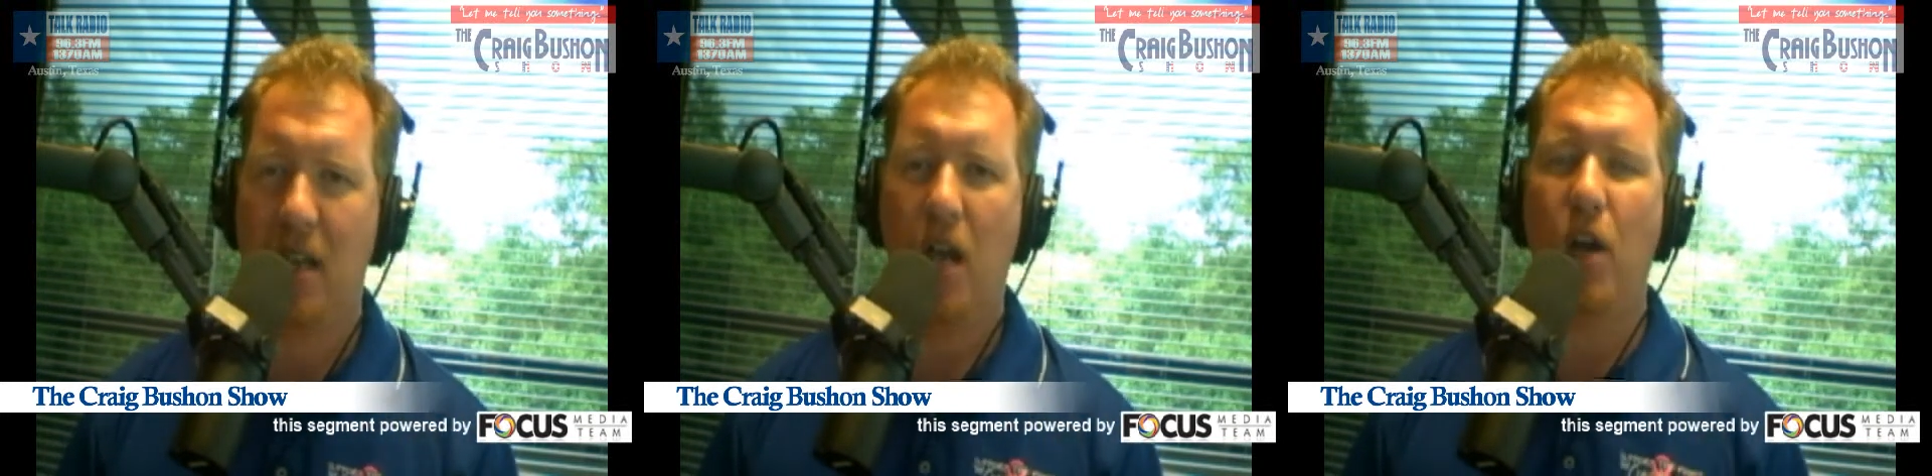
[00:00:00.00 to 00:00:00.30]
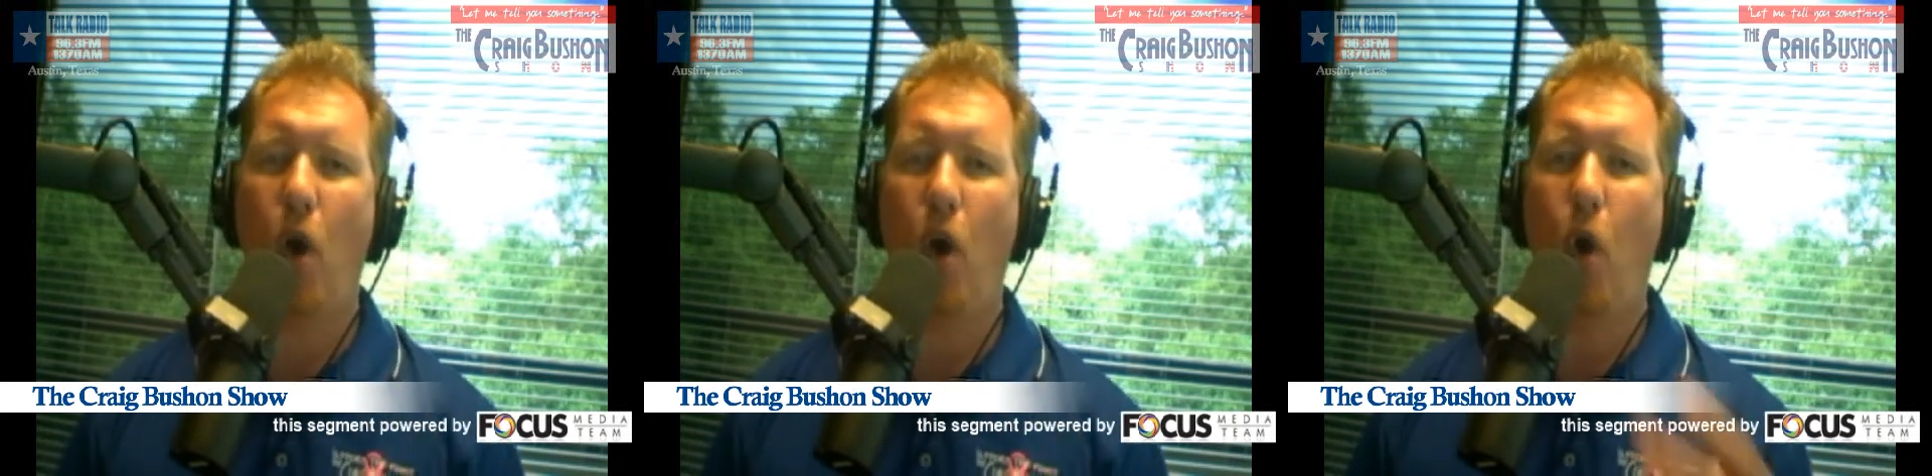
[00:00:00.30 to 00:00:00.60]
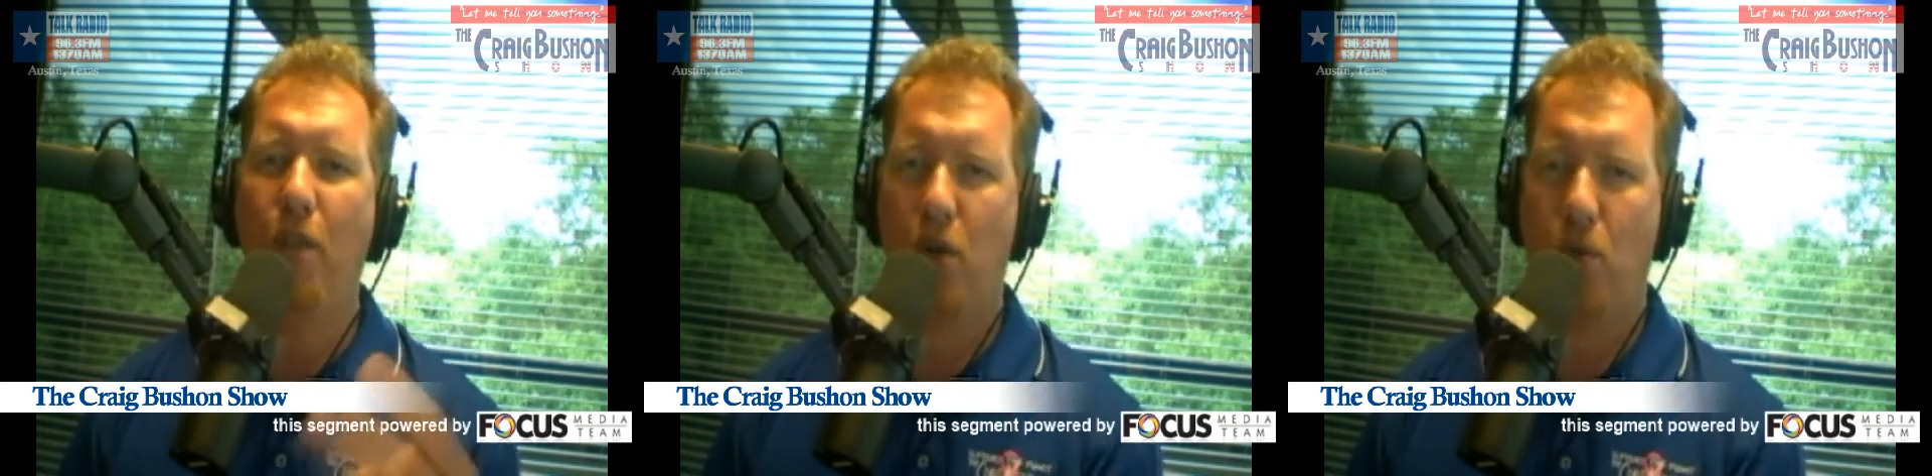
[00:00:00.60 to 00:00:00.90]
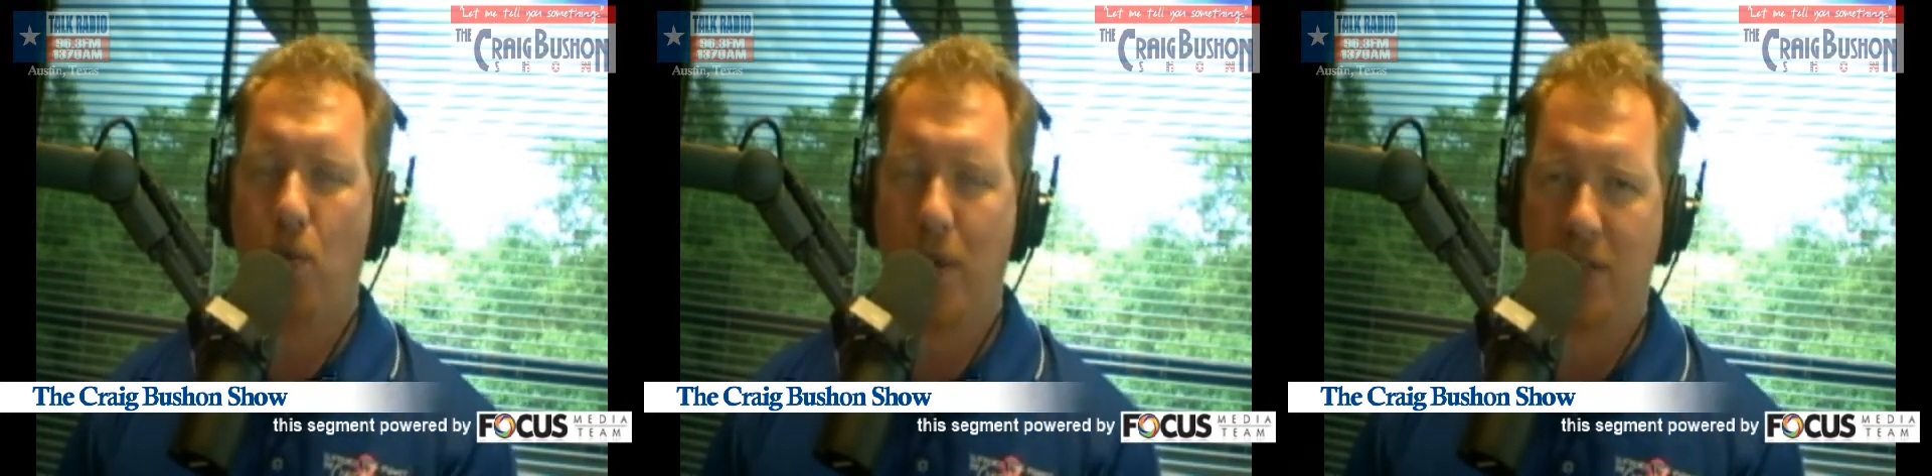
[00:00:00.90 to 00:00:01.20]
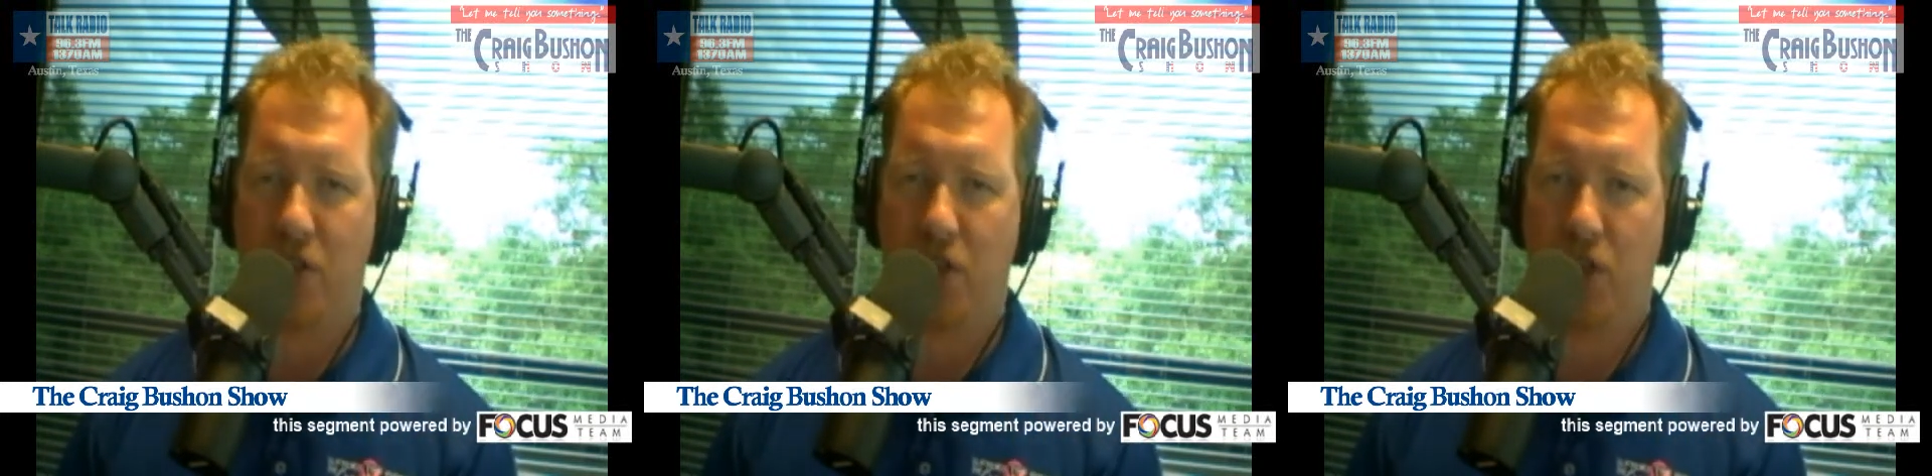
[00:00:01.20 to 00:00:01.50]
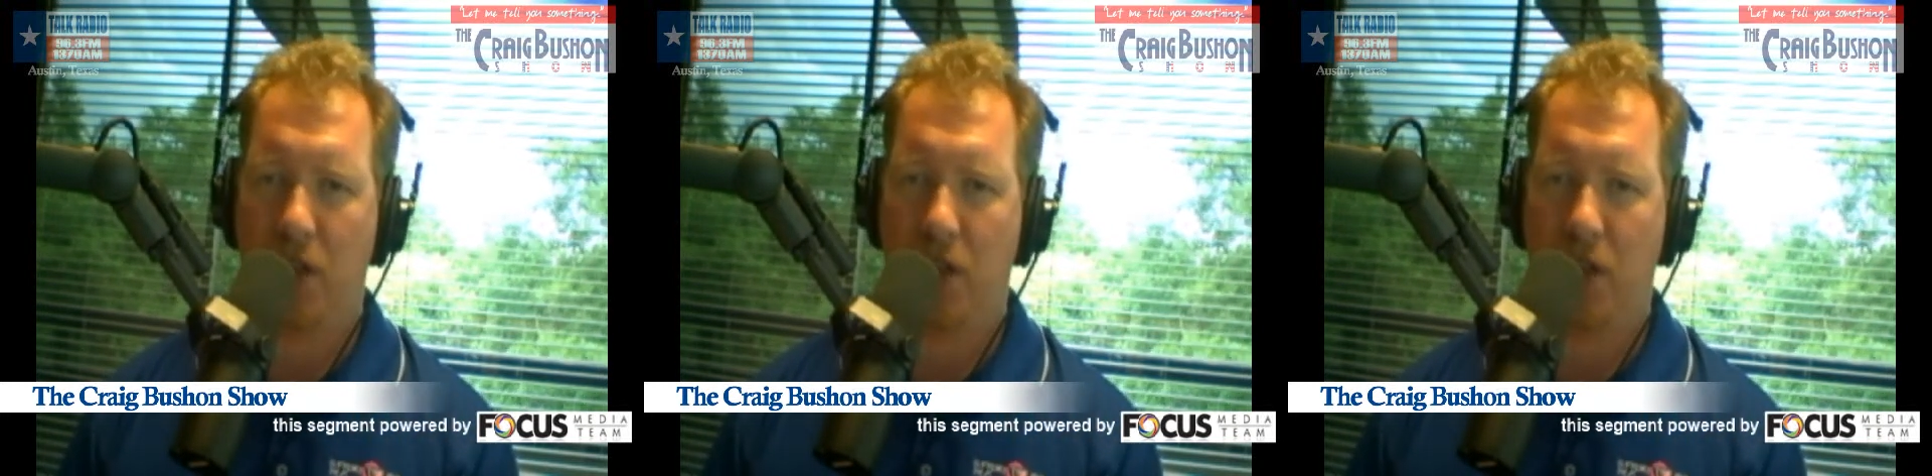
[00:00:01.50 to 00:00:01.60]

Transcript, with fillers: an overreach.